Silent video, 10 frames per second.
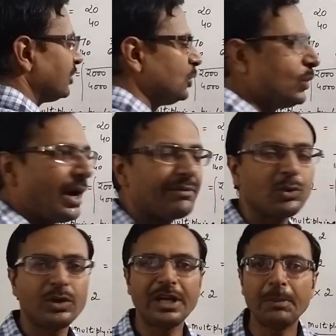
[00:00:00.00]
you
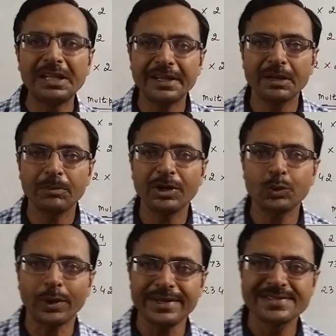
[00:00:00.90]
have to double the
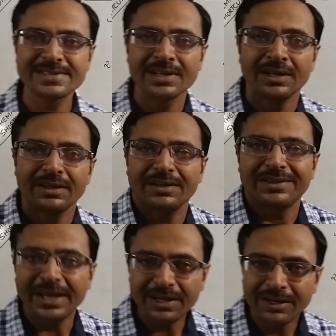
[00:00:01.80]
number twice,
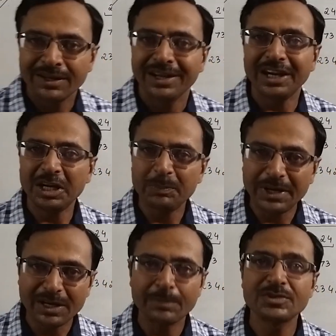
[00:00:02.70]
then it
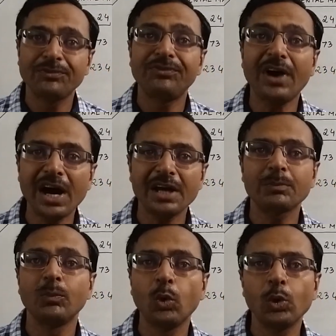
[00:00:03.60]
becomes
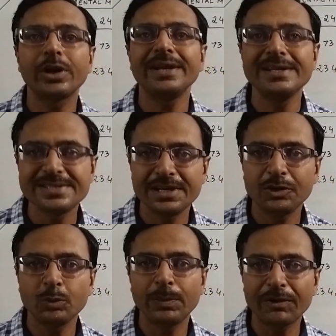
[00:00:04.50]
far more
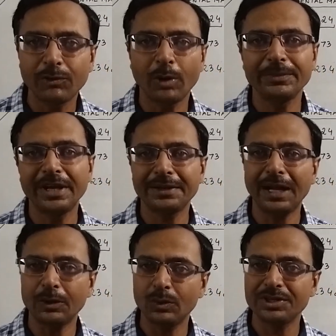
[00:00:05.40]
easier to perform that
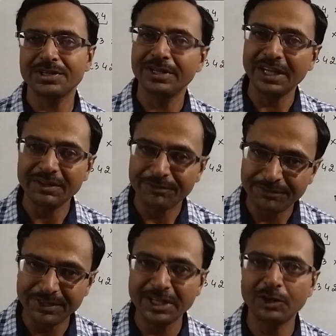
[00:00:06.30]
calculation
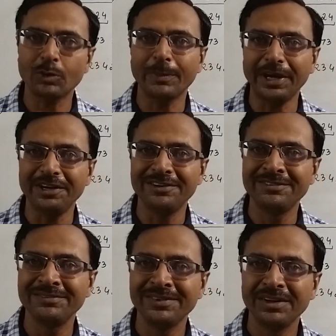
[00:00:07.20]
within your mind.
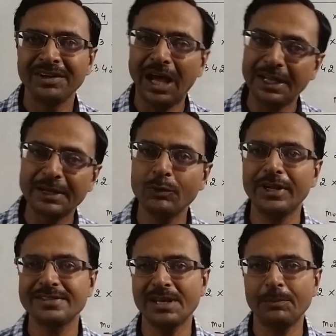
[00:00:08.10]
I'll give you
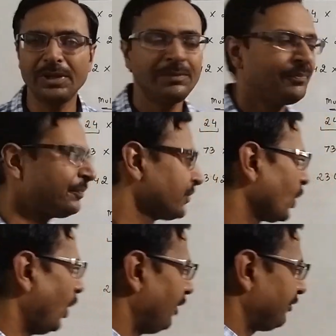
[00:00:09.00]
an example
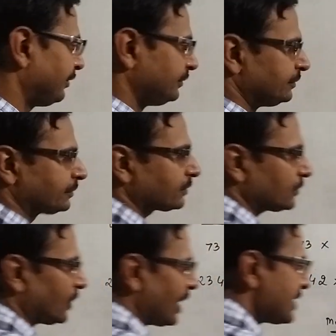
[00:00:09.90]
of,
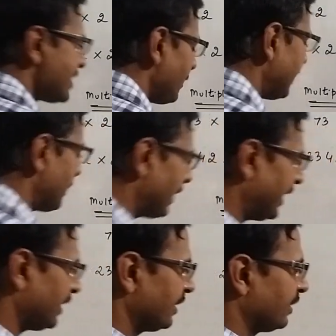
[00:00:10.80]
say,
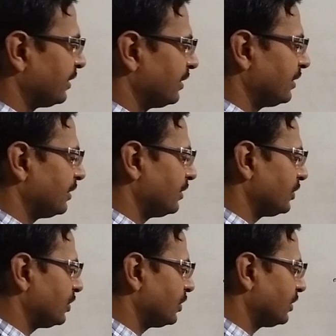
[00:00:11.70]
multiplying,
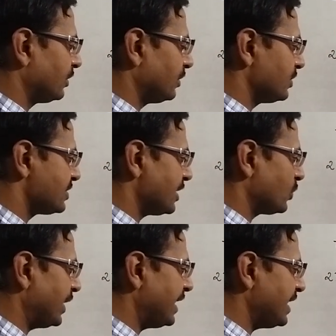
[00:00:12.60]
say,
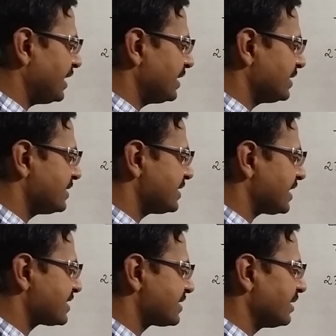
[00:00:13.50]

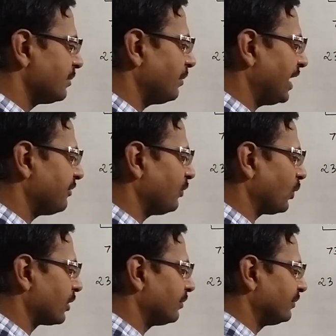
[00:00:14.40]
26 by 4.